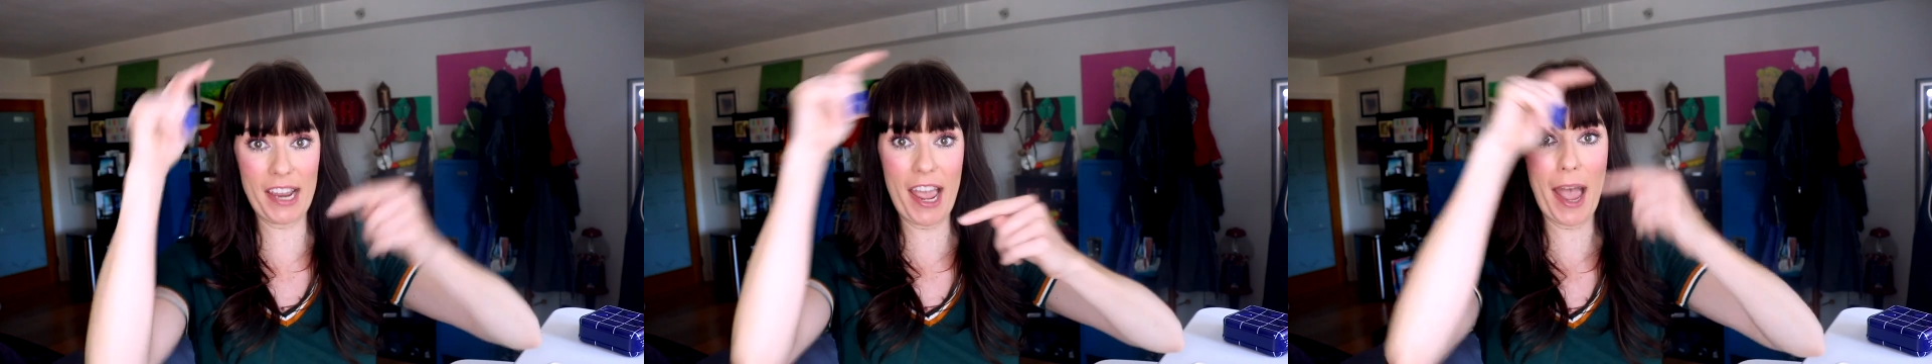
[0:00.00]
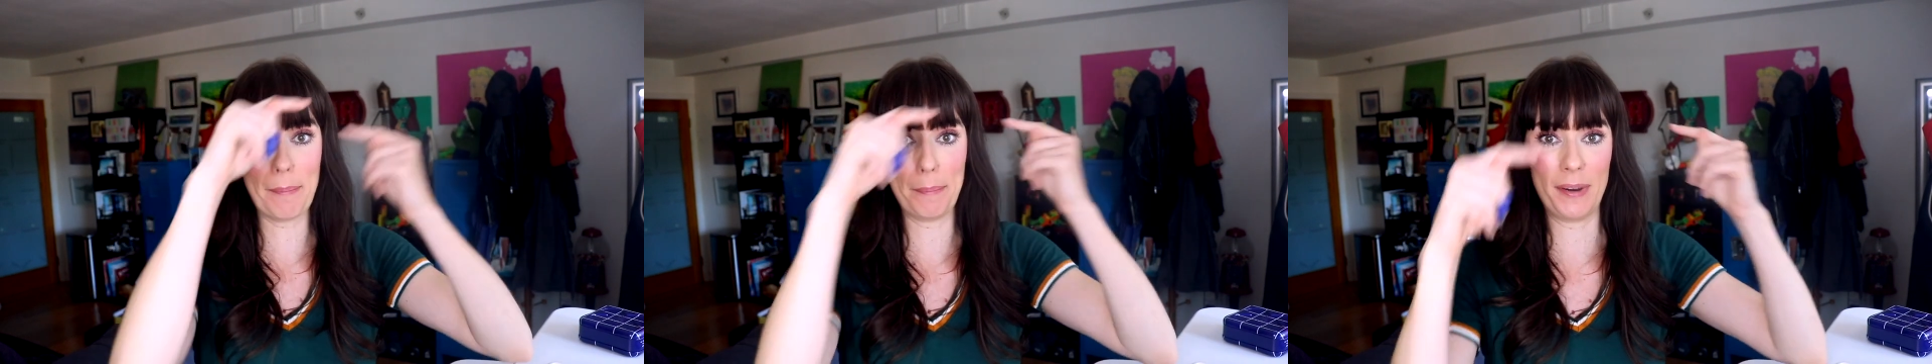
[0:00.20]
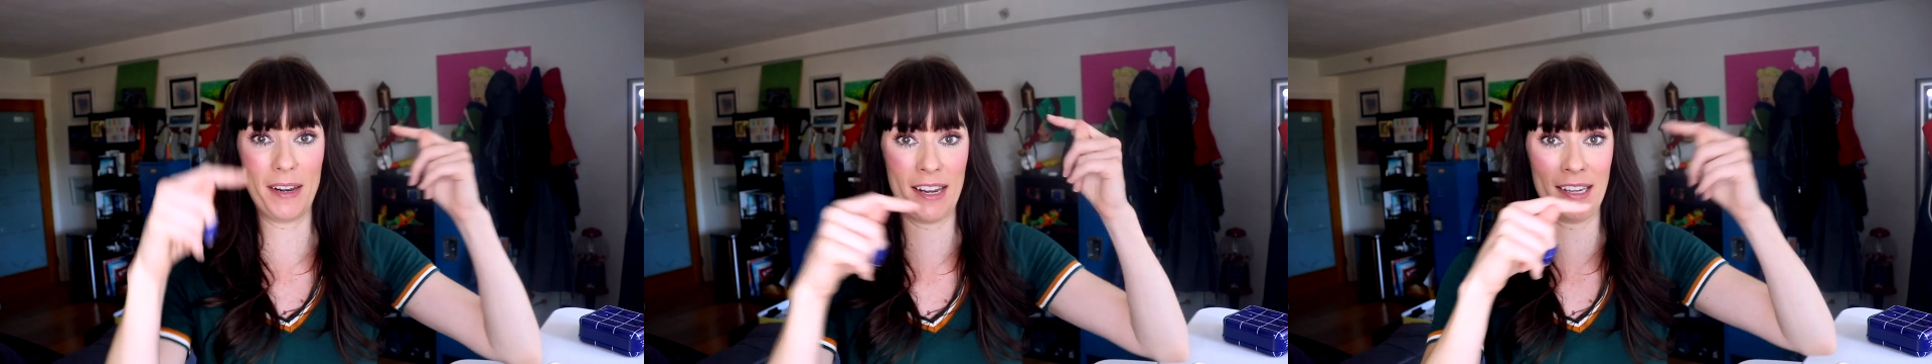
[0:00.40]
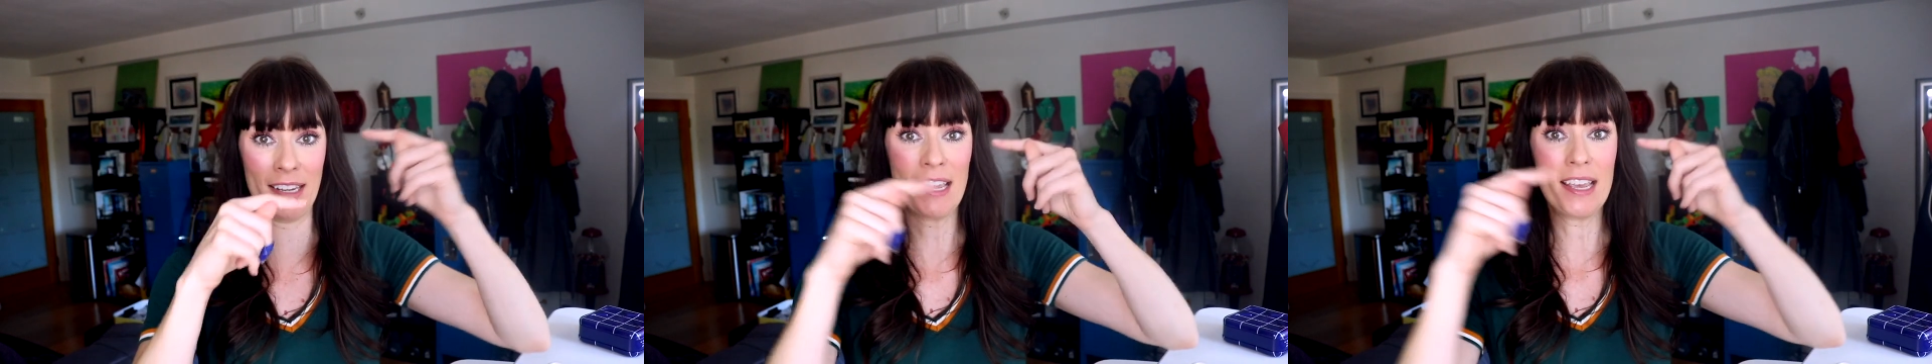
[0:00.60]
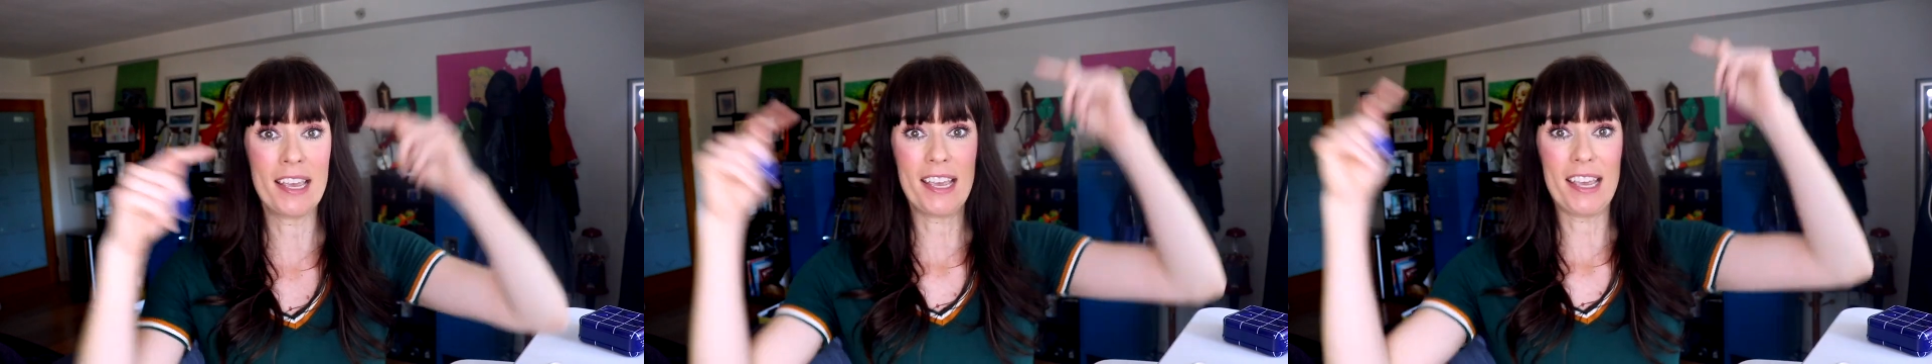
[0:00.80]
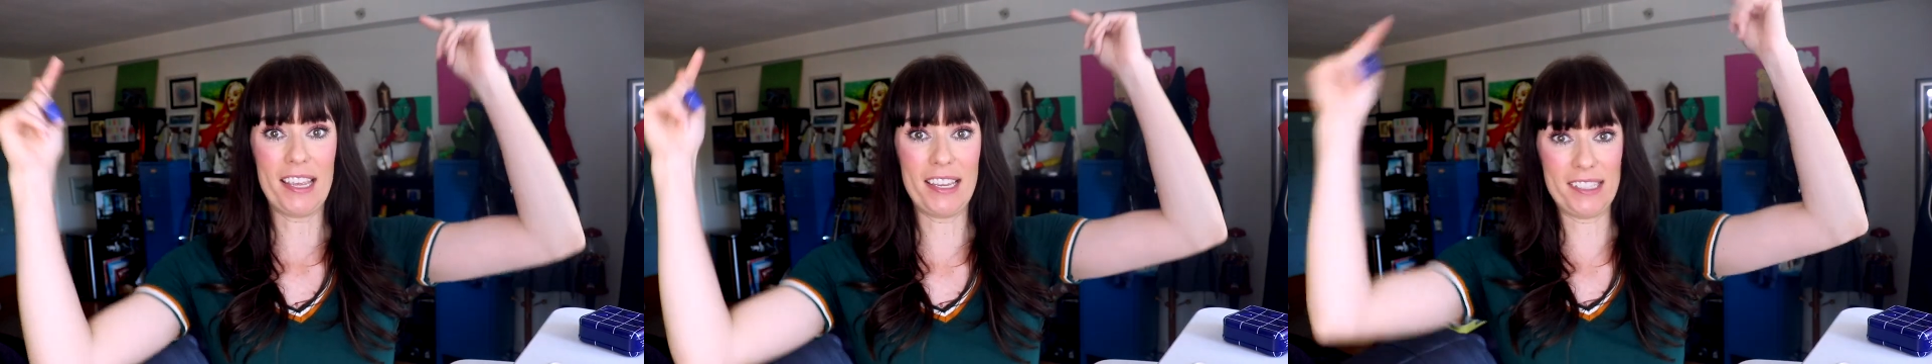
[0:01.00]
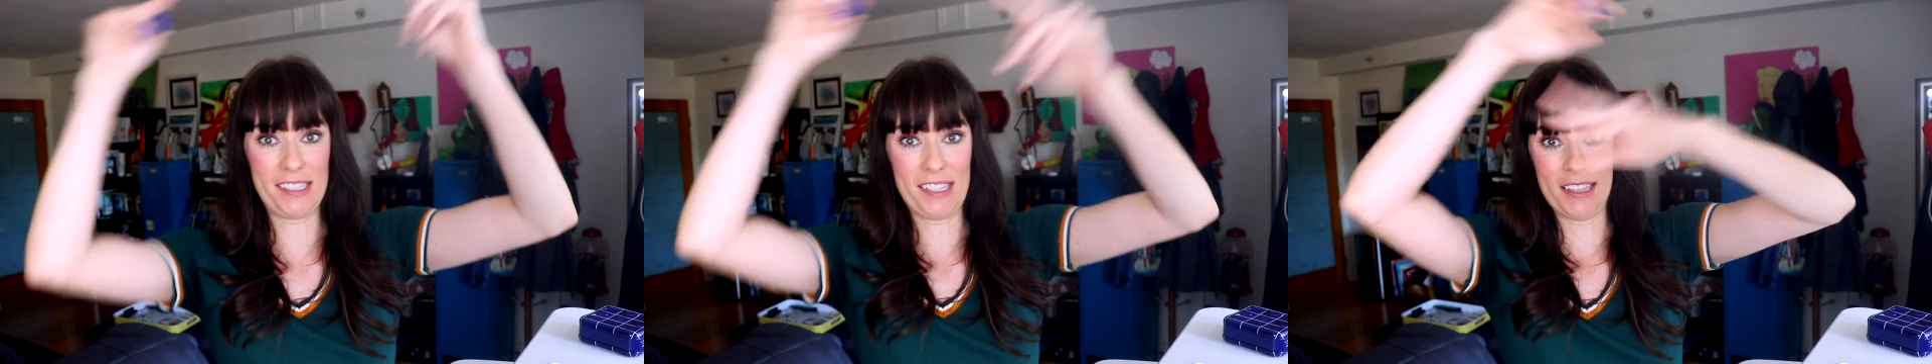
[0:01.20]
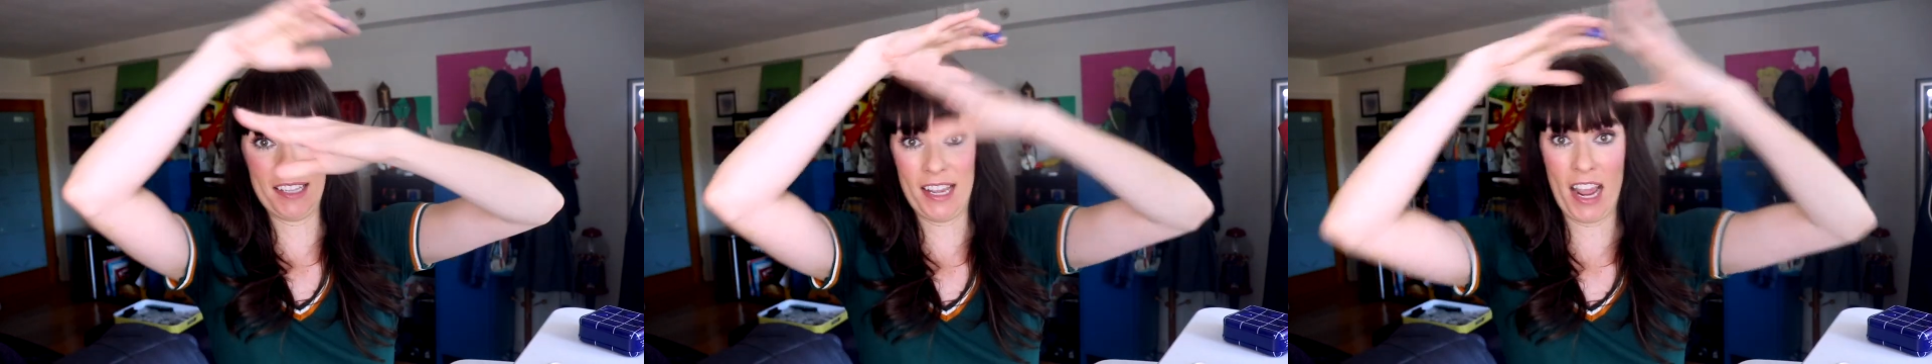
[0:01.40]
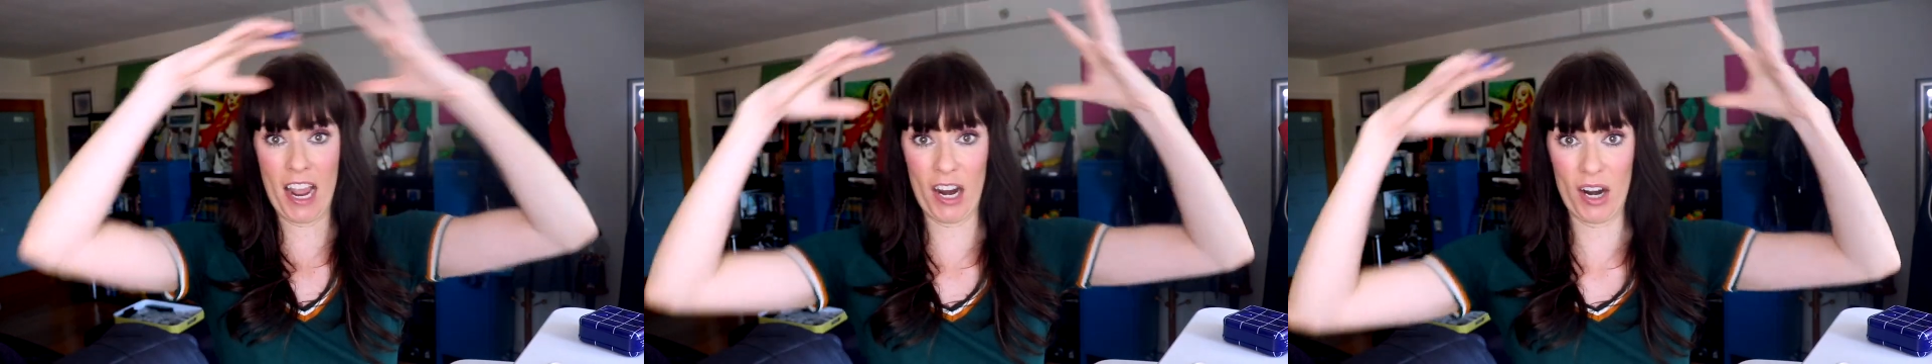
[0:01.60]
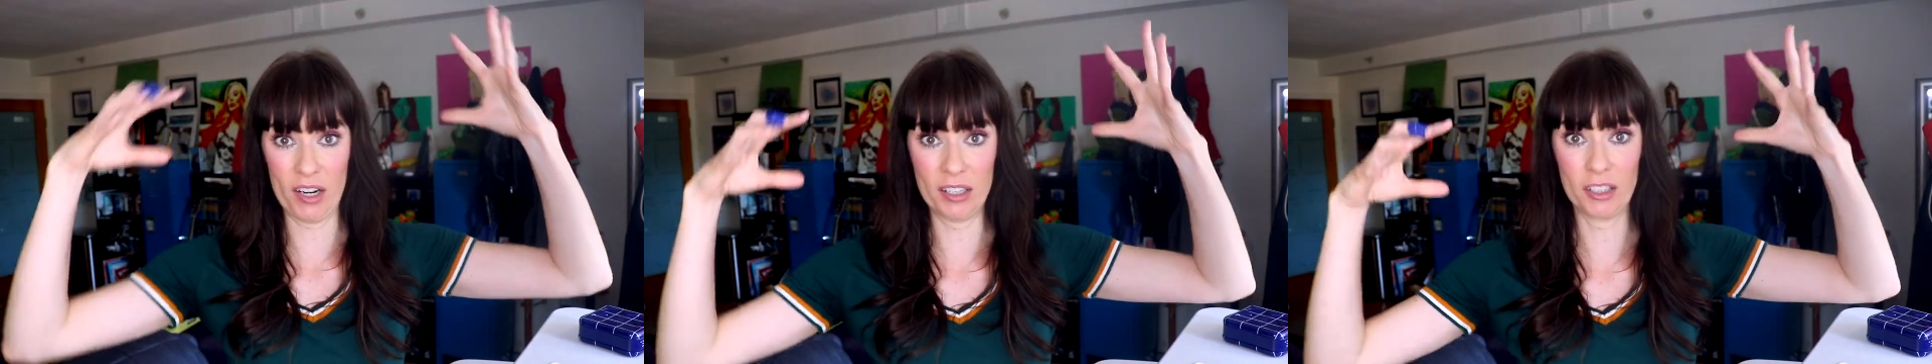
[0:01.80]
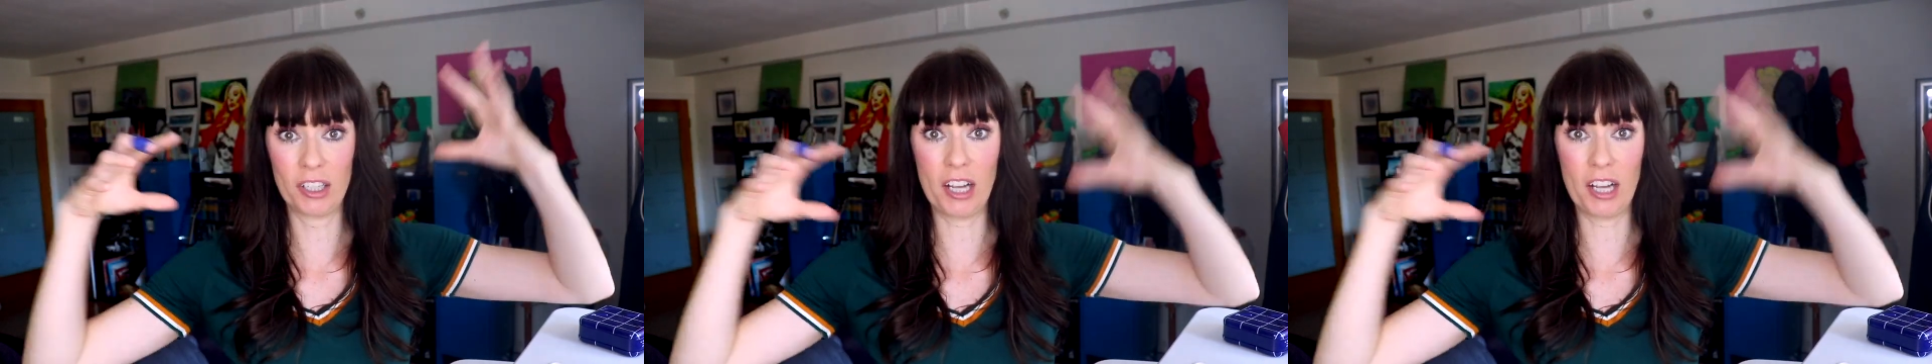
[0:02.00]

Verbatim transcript: happening is in the air.